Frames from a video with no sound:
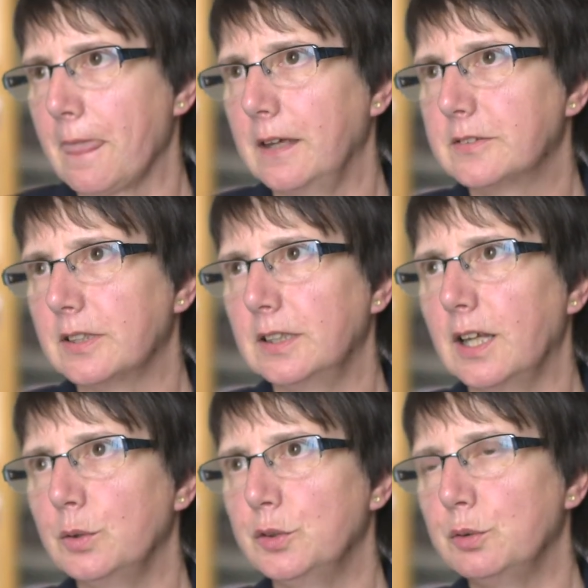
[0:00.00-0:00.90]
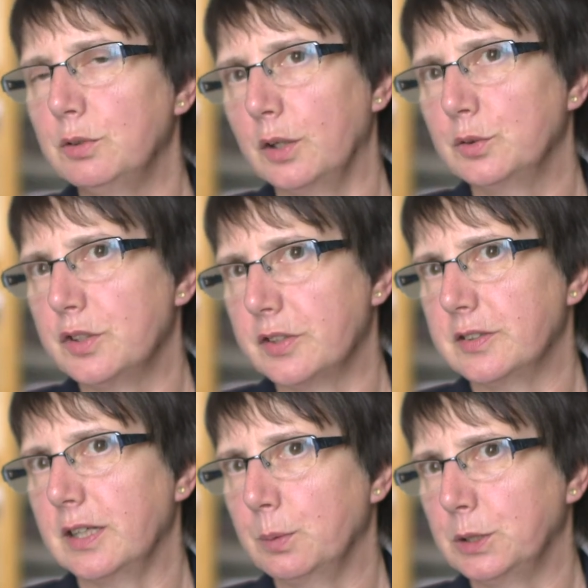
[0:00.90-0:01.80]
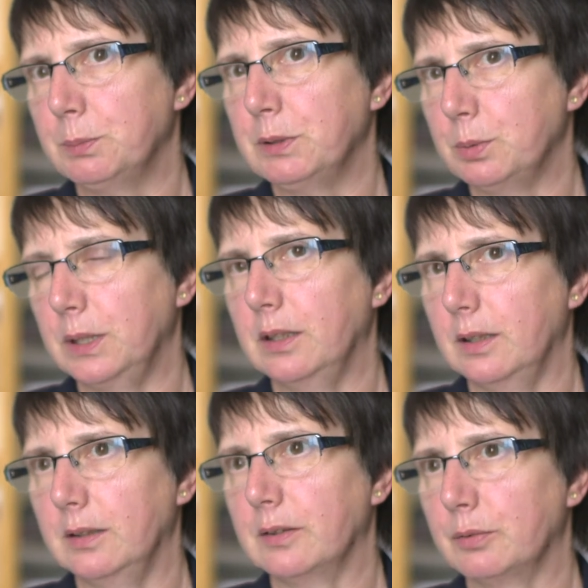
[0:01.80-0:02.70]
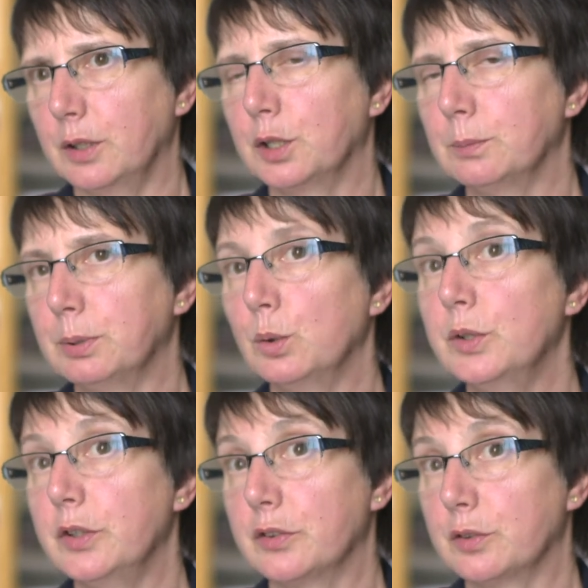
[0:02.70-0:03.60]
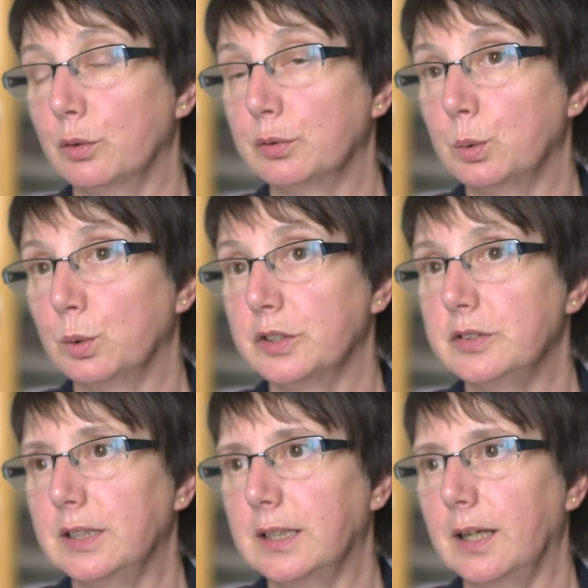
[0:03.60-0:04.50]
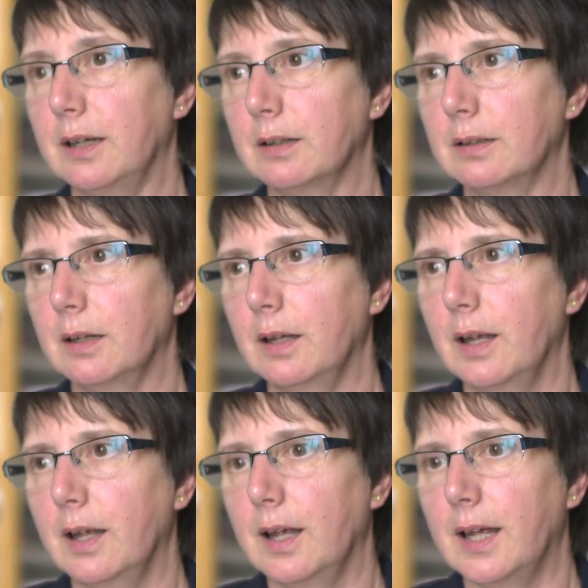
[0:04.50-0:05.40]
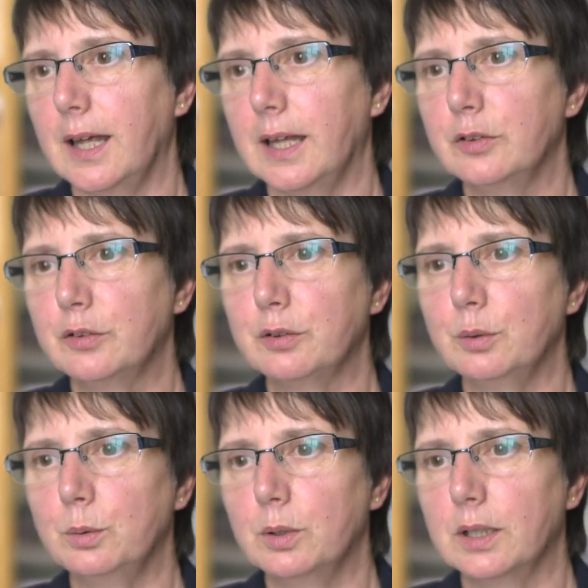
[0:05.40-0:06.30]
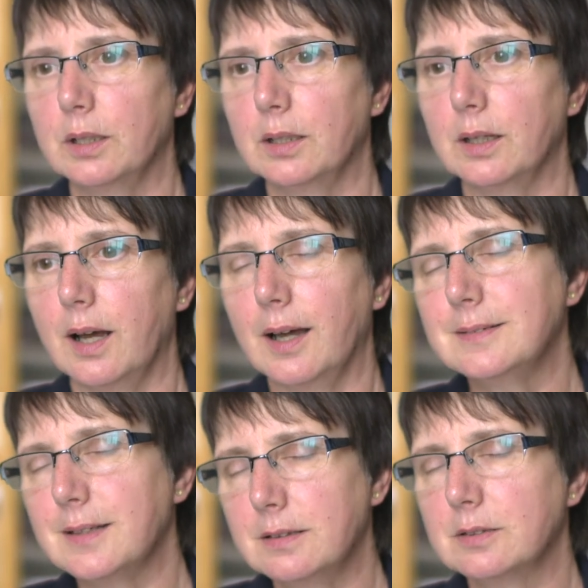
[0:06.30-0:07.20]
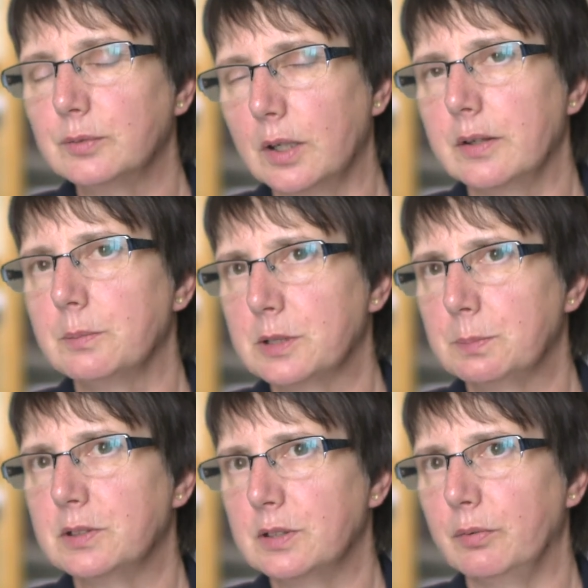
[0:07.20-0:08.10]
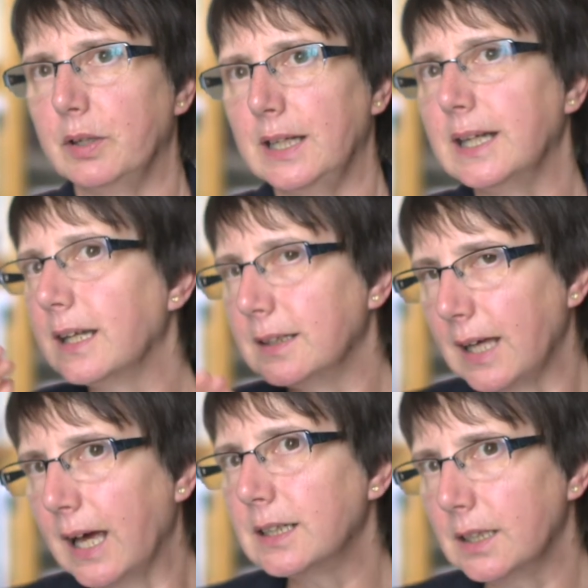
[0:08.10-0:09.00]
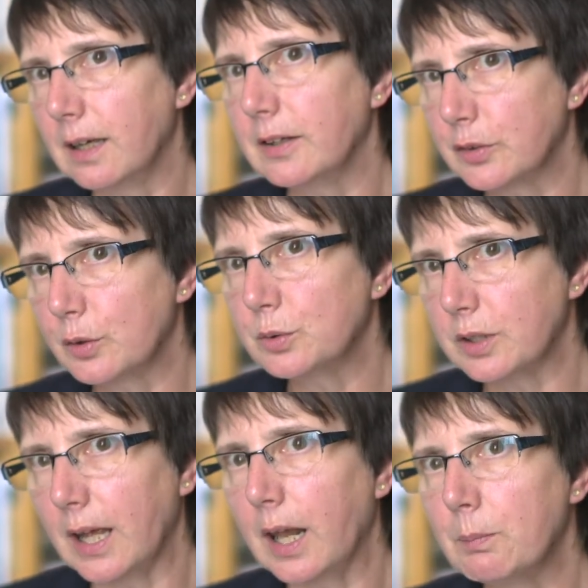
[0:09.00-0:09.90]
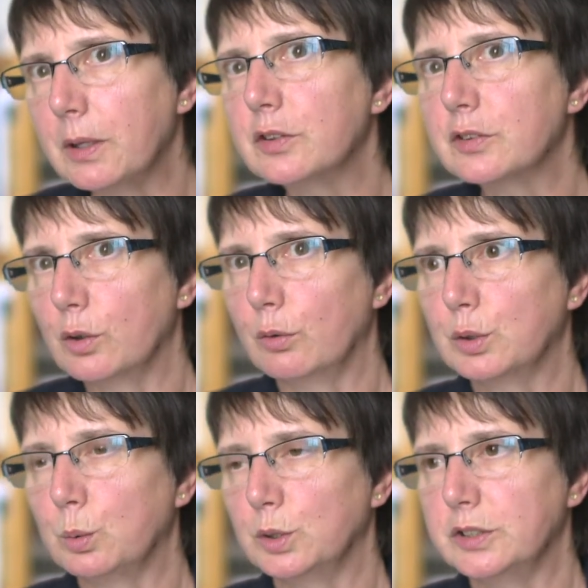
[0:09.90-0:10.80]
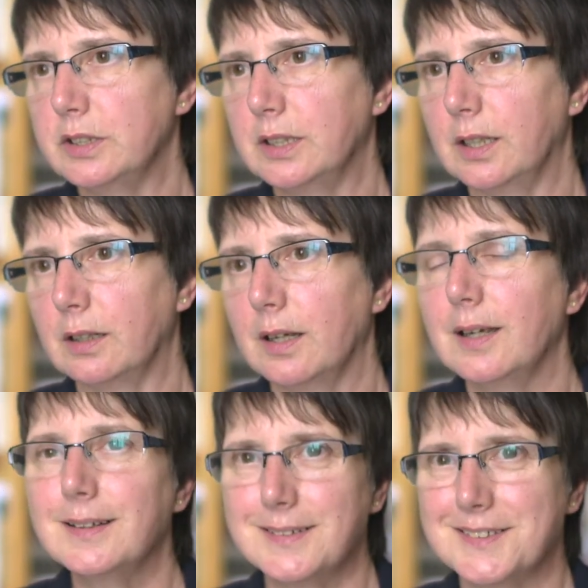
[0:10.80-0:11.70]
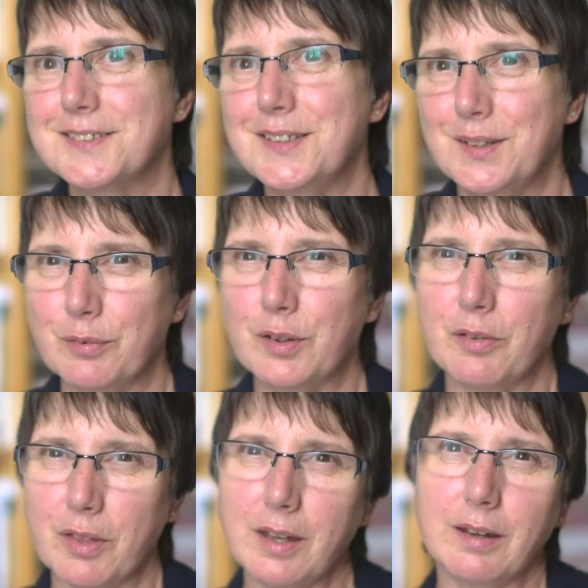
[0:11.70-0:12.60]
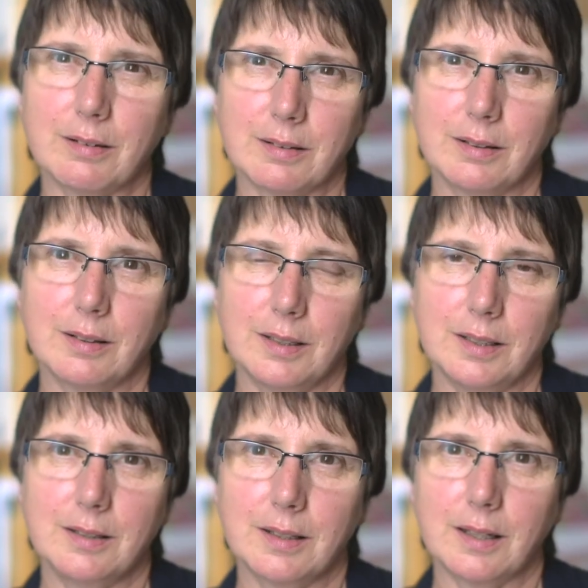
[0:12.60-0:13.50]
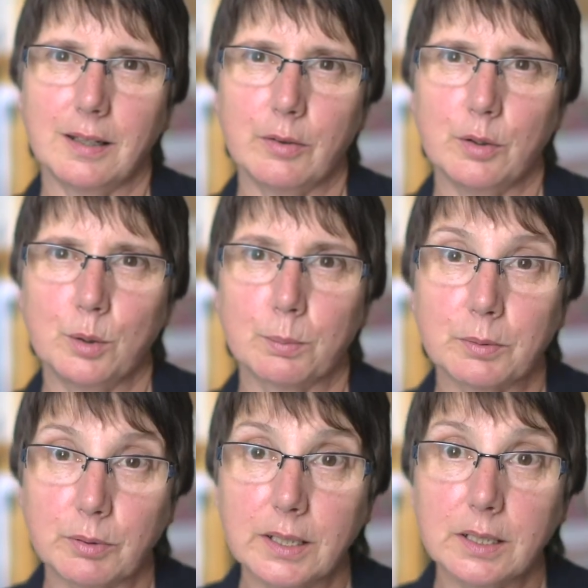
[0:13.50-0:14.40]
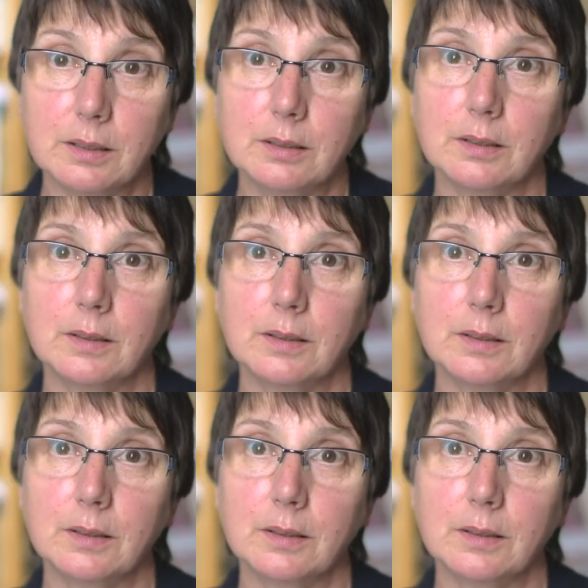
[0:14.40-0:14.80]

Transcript: it allows you now to distinguish between different components of quality care and to identify them specifically and analyse those elements of quality care to see if they're there in the care that you're providing.